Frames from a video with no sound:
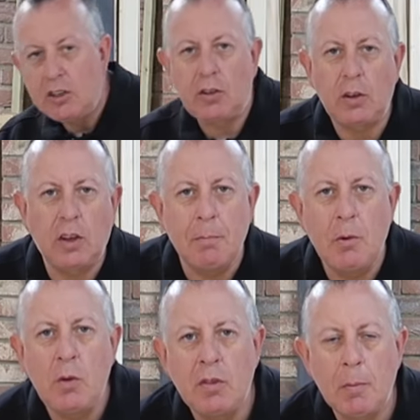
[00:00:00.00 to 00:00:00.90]
so you can
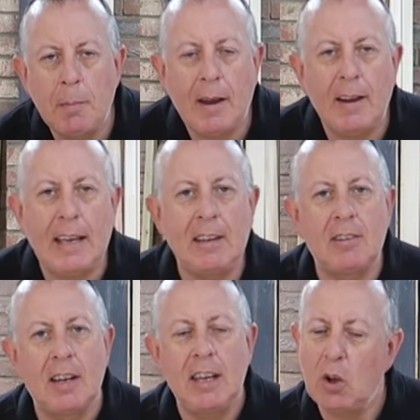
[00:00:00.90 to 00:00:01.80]
move them about
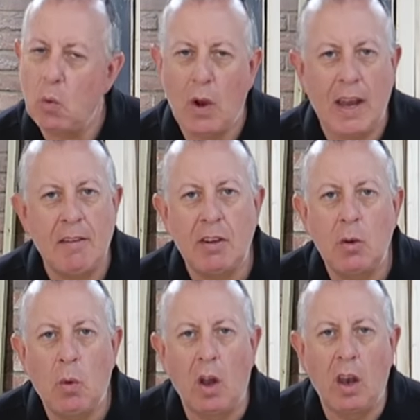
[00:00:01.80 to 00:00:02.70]
easily whenever
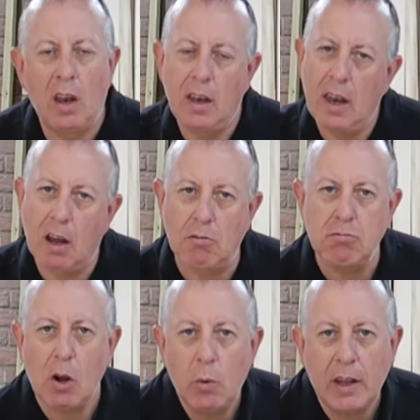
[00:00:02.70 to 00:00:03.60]
you want. Now
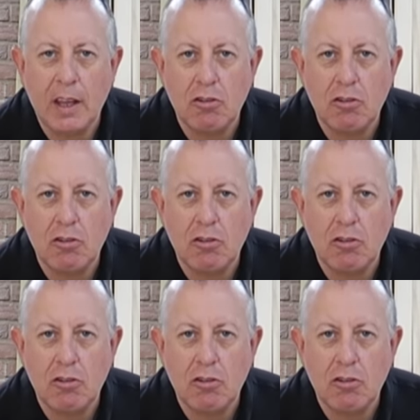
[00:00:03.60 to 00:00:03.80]
roll the